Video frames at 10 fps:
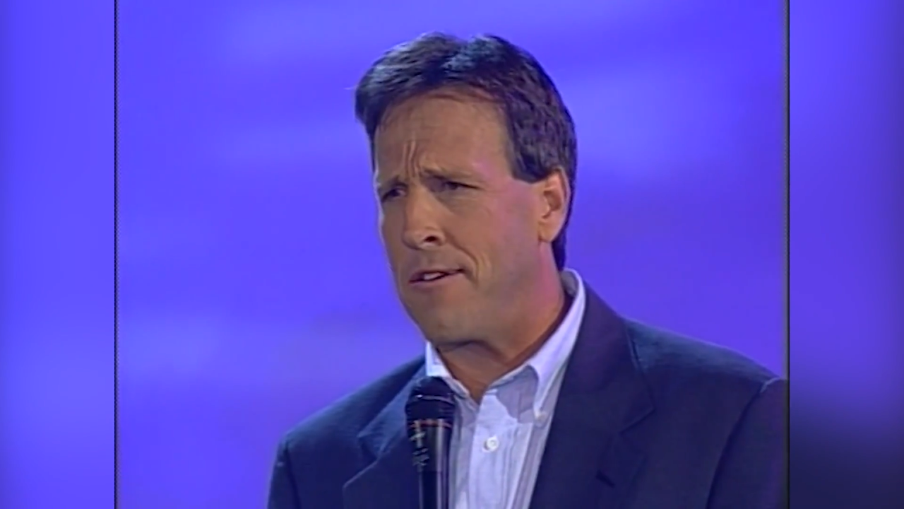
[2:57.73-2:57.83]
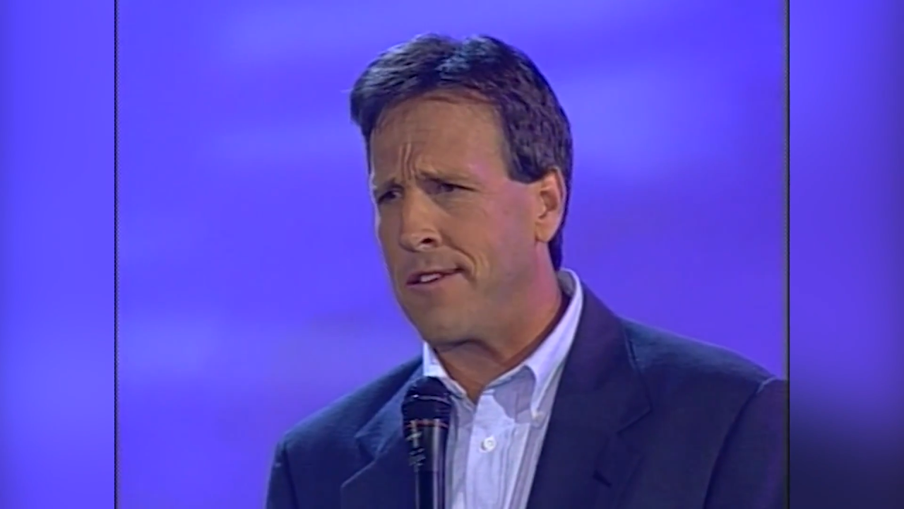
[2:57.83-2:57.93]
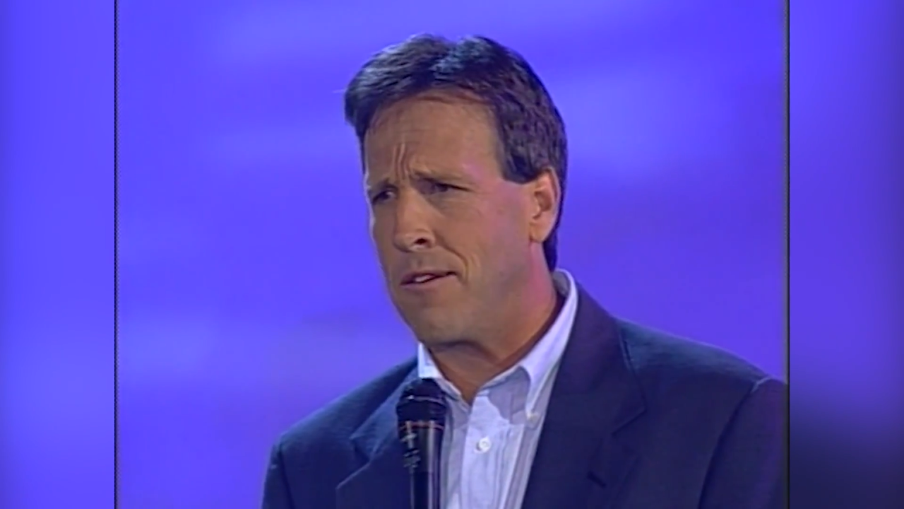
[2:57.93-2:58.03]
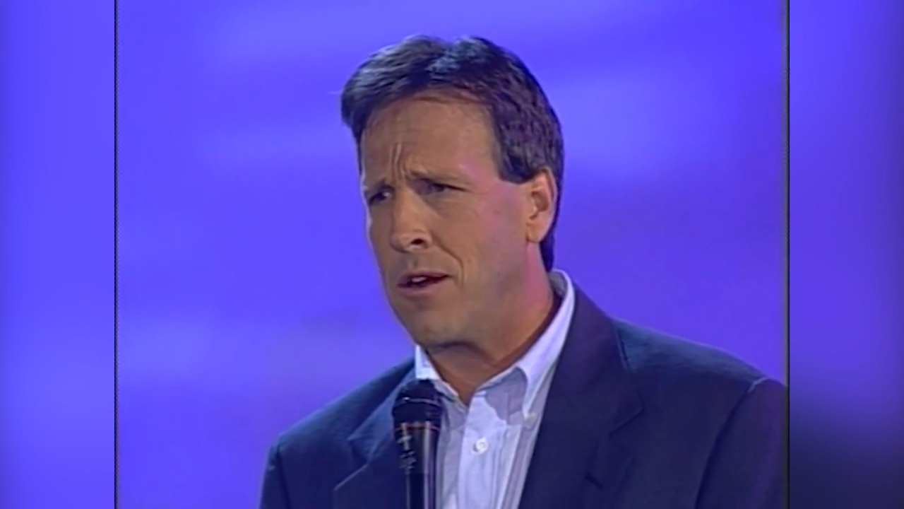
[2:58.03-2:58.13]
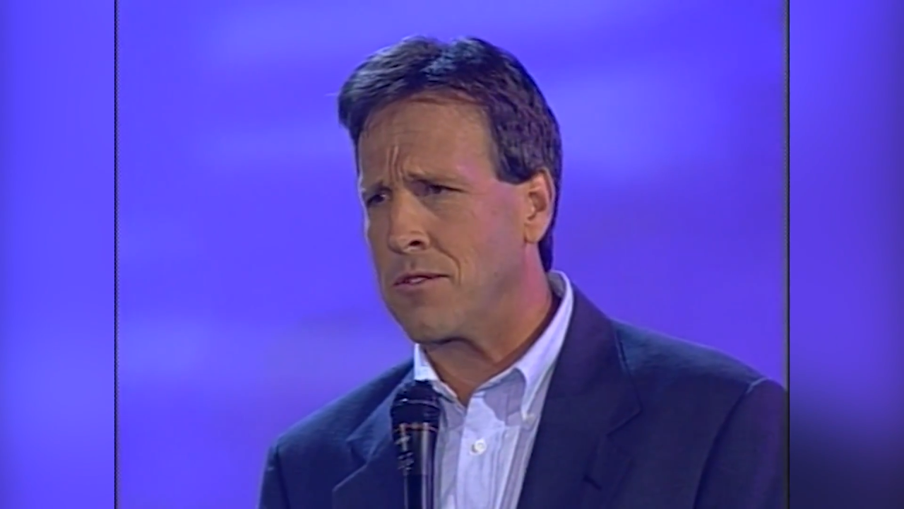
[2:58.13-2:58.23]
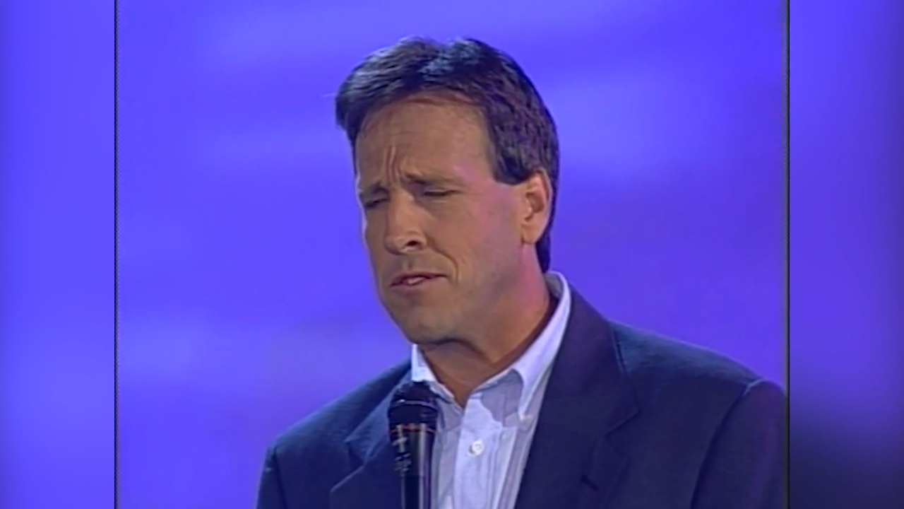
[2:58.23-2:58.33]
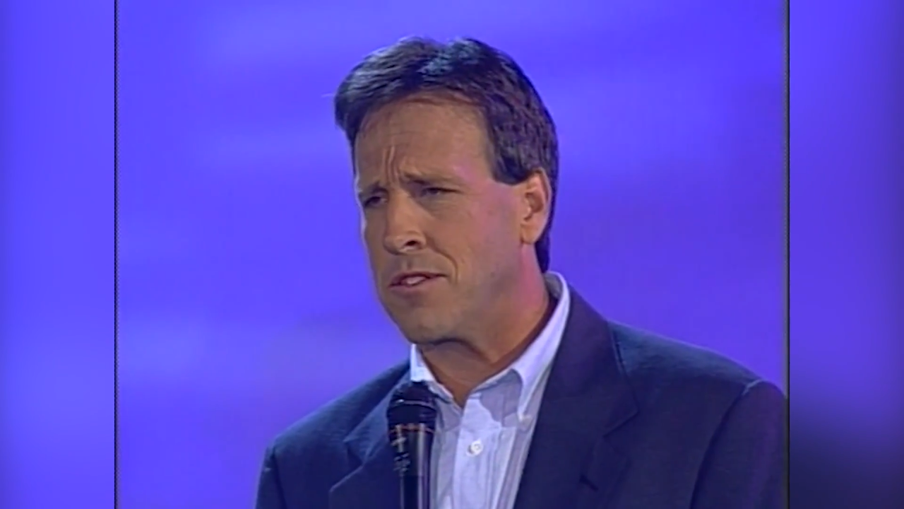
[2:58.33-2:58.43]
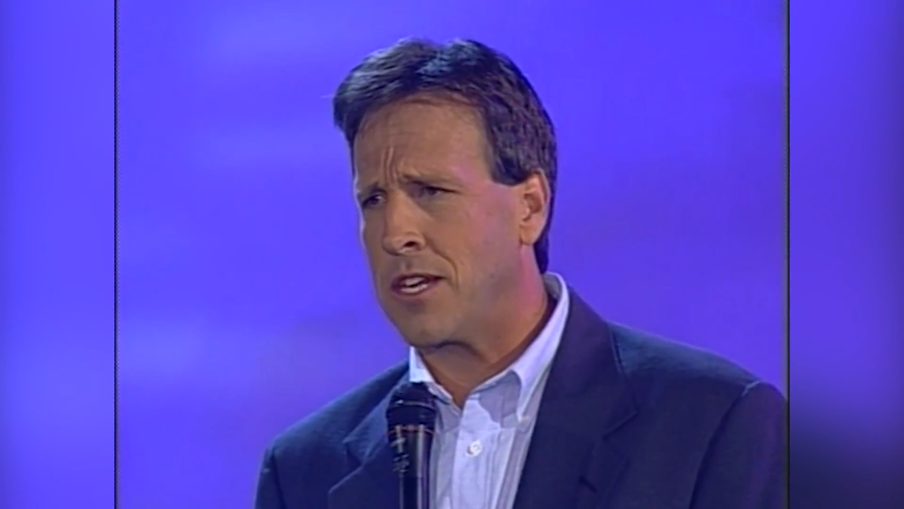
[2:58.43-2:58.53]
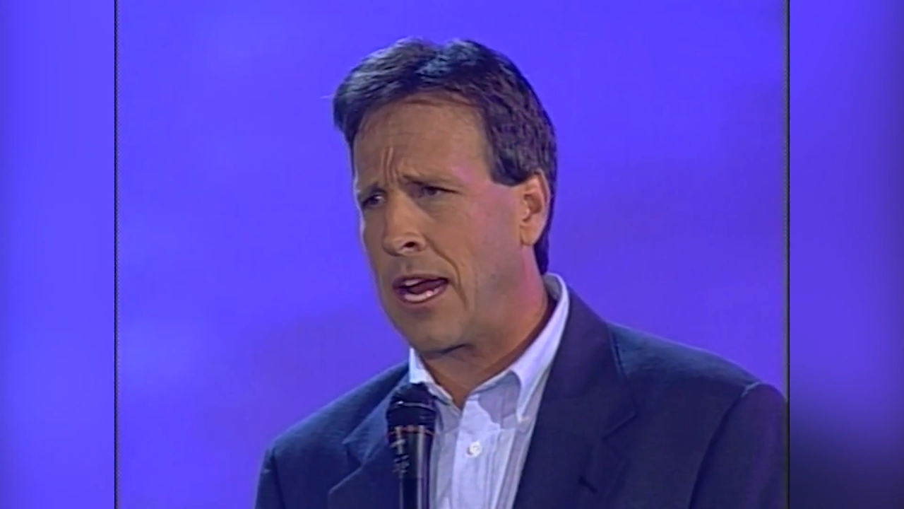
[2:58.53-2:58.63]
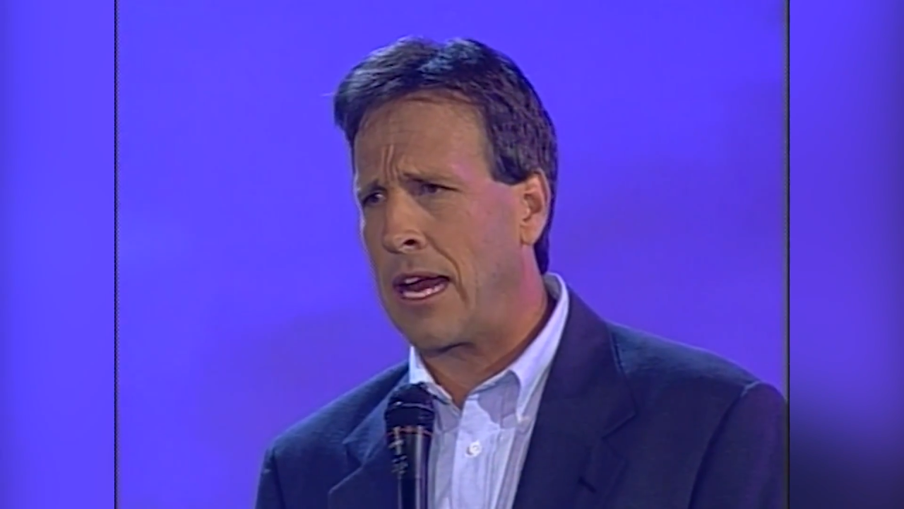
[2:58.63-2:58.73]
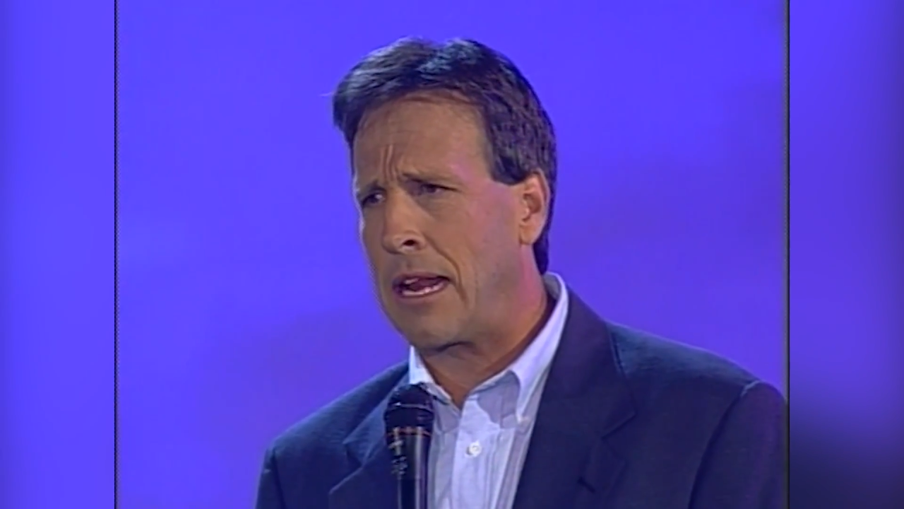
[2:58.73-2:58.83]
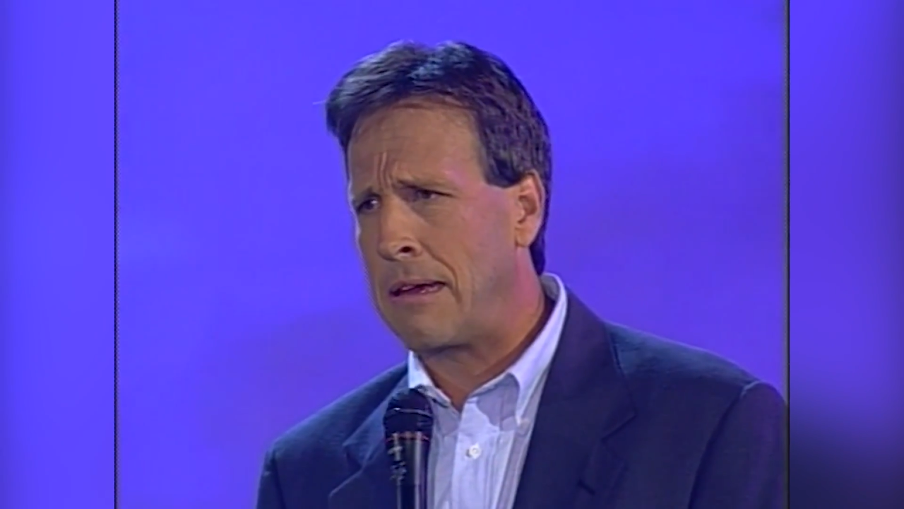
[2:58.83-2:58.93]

over a roaster chicken.